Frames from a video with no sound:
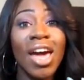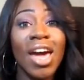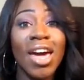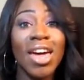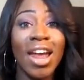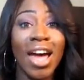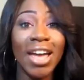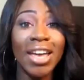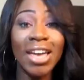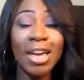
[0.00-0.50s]

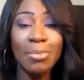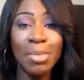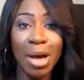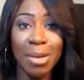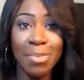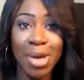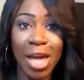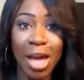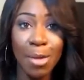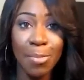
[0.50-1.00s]
And I get my
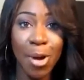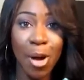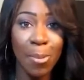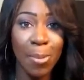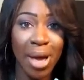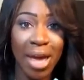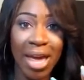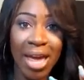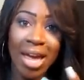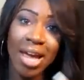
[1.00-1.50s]
makeup on
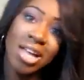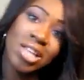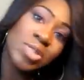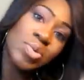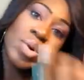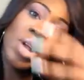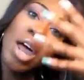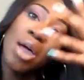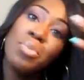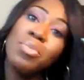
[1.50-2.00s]
my
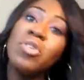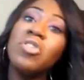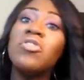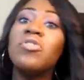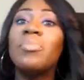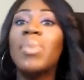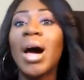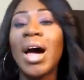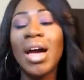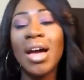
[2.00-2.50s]
hands when I
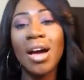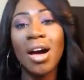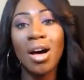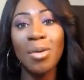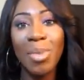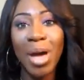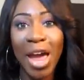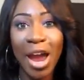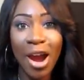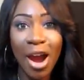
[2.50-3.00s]
move my
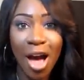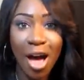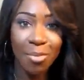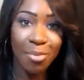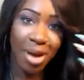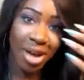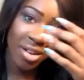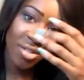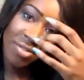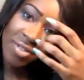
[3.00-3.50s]
hair
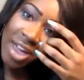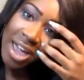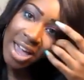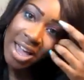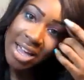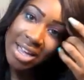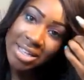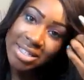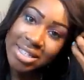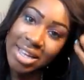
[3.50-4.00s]
out my
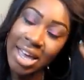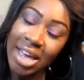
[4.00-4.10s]
face.